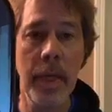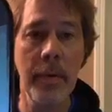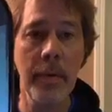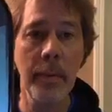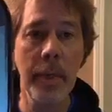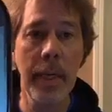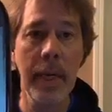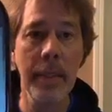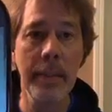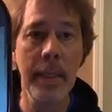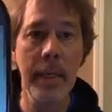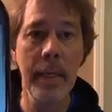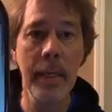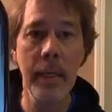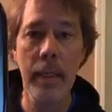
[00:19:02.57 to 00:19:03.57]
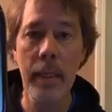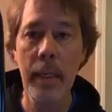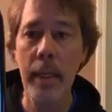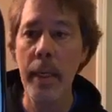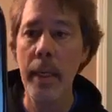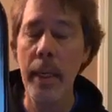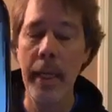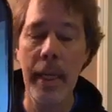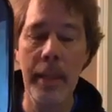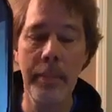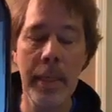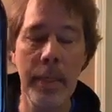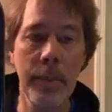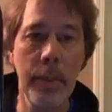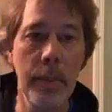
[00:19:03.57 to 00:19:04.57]
to everyone out there, and
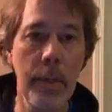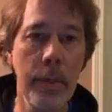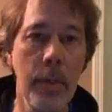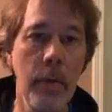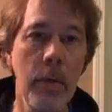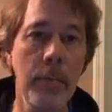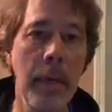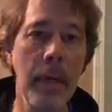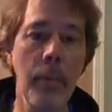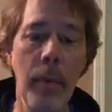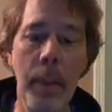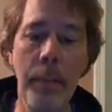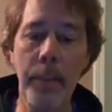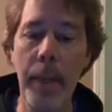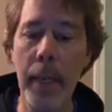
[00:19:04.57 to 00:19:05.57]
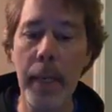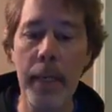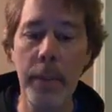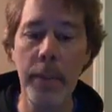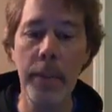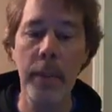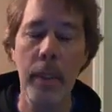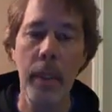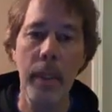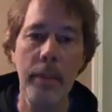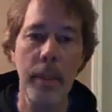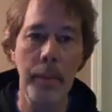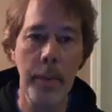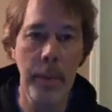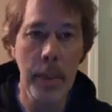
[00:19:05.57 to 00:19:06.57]
make sure you go to my webpage,
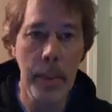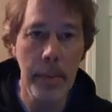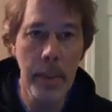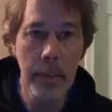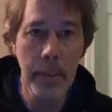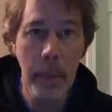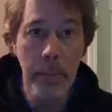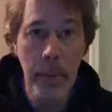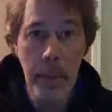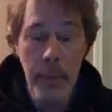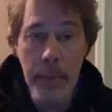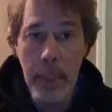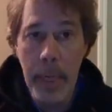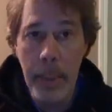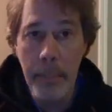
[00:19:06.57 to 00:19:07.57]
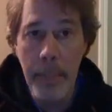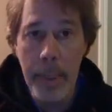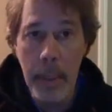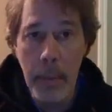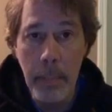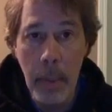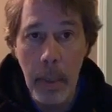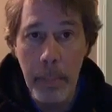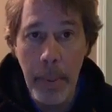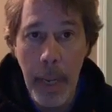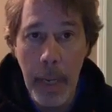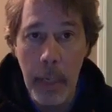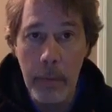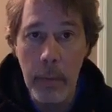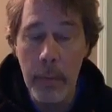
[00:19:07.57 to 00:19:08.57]

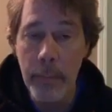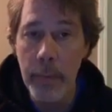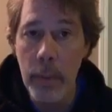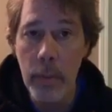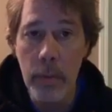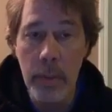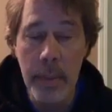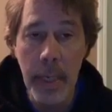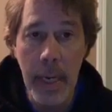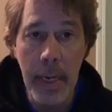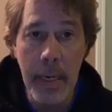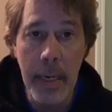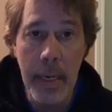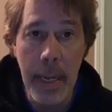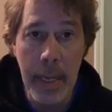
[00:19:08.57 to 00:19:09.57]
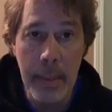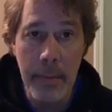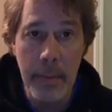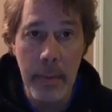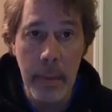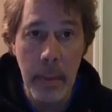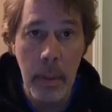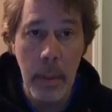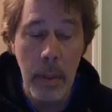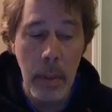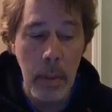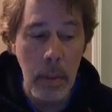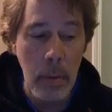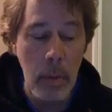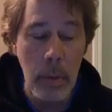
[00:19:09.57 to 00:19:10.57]
www.pickleballpaddlereviews.net.
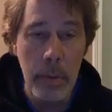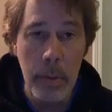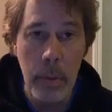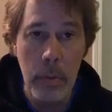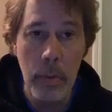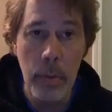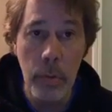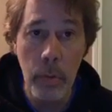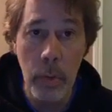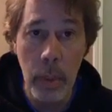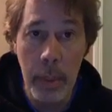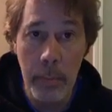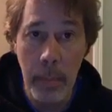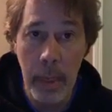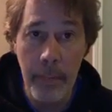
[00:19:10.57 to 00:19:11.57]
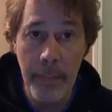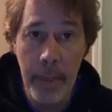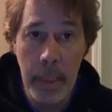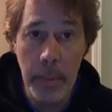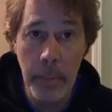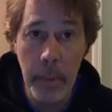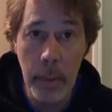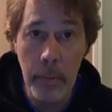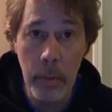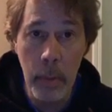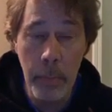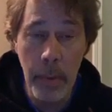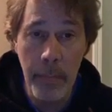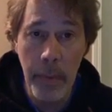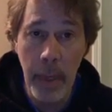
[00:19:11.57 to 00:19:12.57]
Also join my Facebook
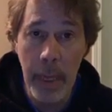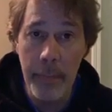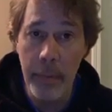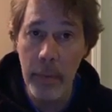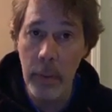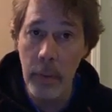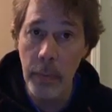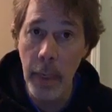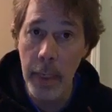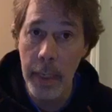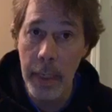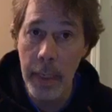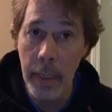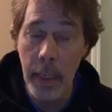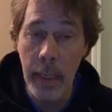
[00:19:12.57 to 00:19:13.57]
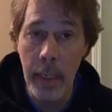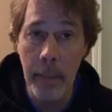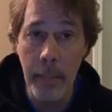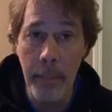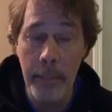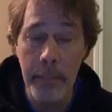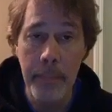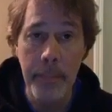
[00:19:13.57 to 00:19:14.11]
group if you haven't already. On